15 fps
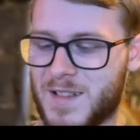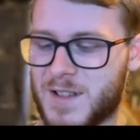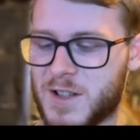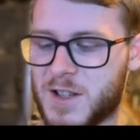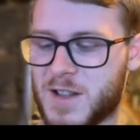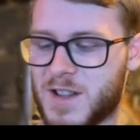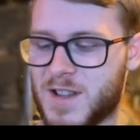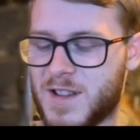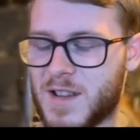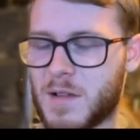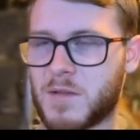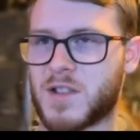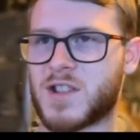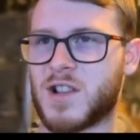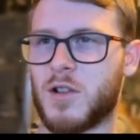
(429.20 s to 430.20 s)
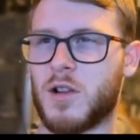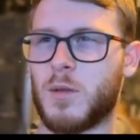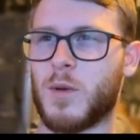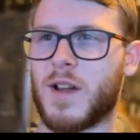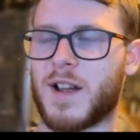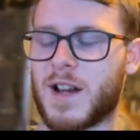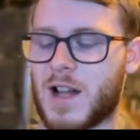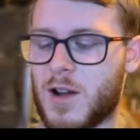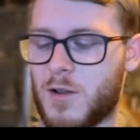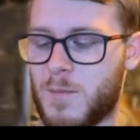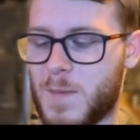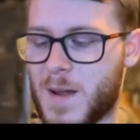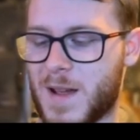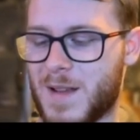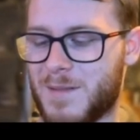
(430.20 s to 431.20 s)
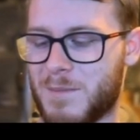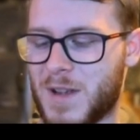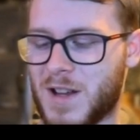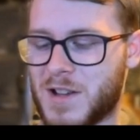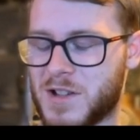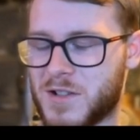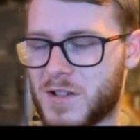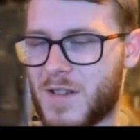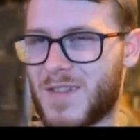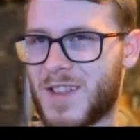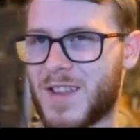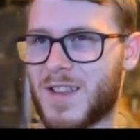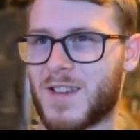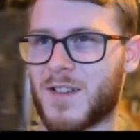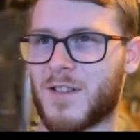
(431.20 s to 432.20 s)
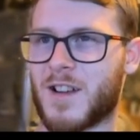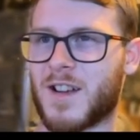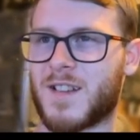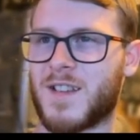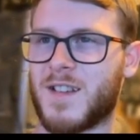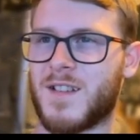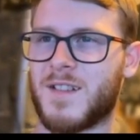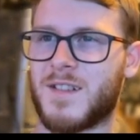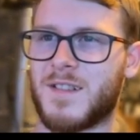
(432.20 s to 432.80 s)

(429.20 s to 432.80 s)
Just slowly working it out in my head, making sure everything's correct.